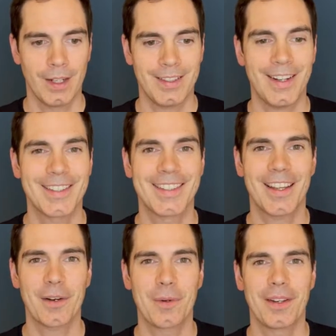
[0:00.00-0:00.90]
There's
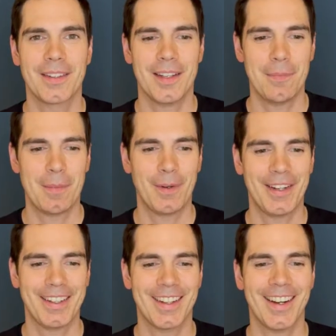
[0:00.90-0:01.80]
another one,
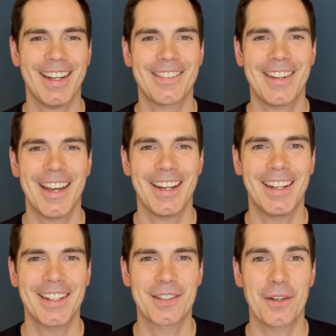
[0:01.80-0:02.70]
mnemonic, that I created.
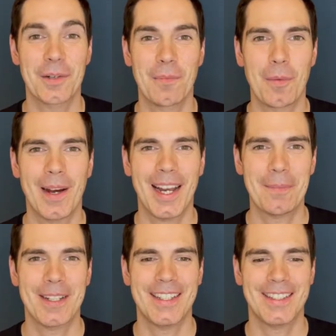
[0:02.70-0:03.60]
It's called Mobile
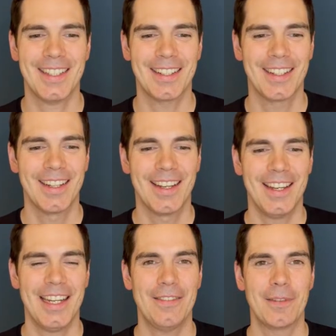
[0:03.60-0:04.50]
App Testing.
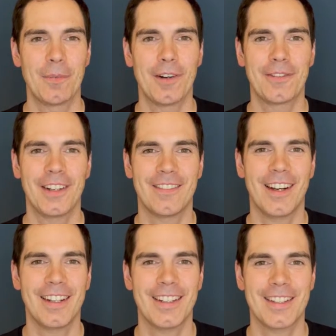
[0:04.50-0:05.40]
Even more fun,
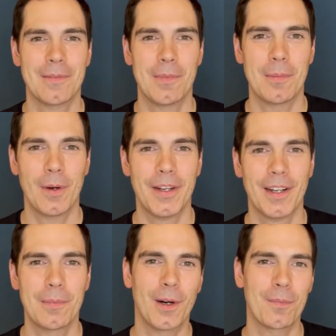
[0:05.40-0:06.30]
right? It's a mnemonic
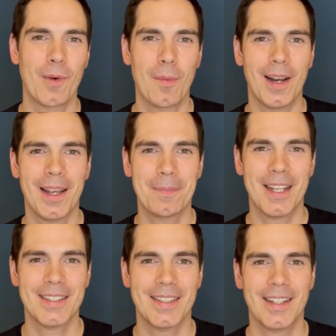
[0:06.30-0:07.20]
about mobile app
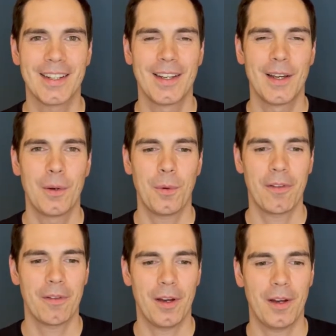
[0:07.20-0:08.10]
testing
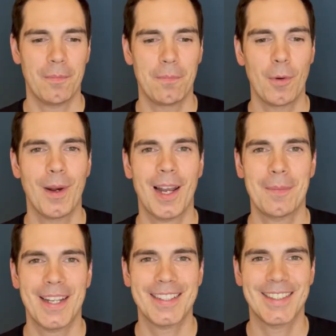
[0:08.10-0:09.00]
with mobile app
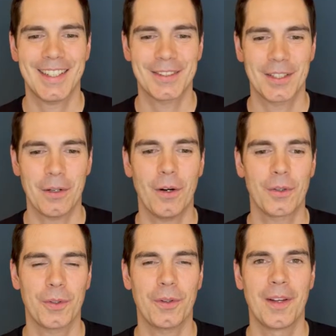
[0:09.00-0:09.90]
testing. So
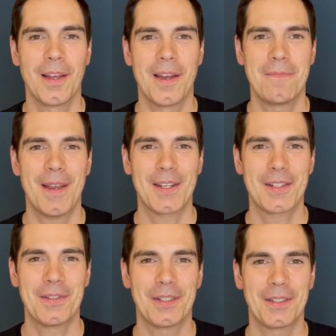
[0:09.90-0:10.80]
also make
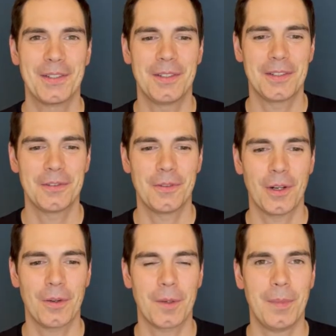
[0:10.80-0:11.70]
sure to
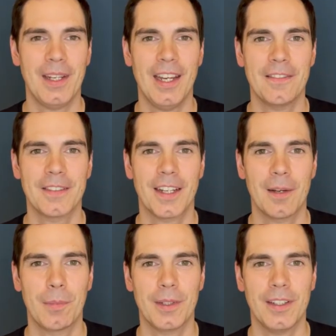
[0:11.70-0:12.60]
follow the PDF that I
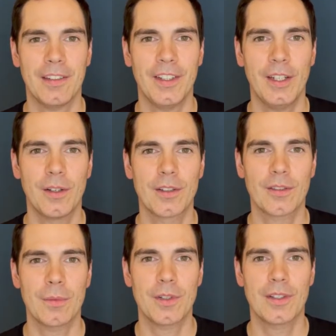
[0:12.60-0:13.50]
put in the video
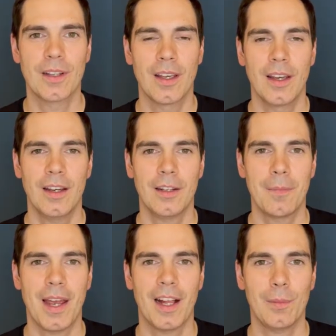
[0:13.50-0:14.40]
description. It
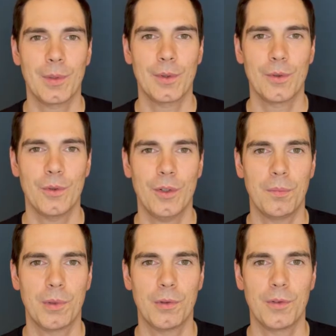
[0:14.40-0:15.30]
may help you to
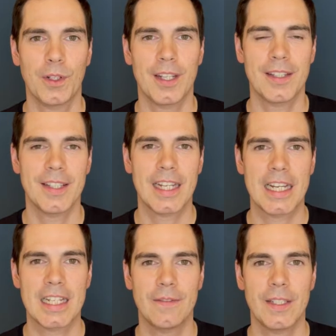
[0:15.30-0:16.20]
improve your testing
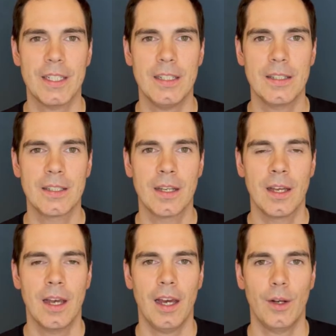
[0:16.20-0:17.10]
activities
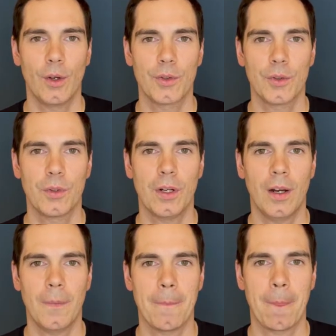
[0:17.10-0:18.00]
and also
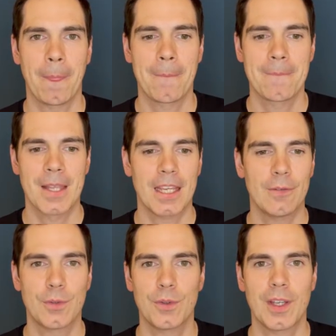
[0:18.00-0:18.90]

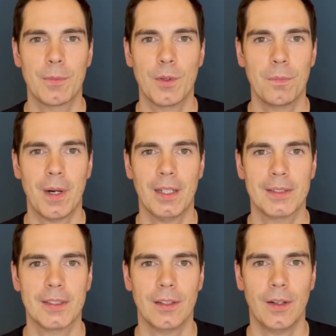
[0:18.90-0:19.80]
gives you some new
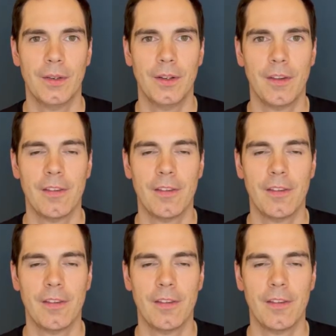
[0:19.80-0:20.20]
impulses on the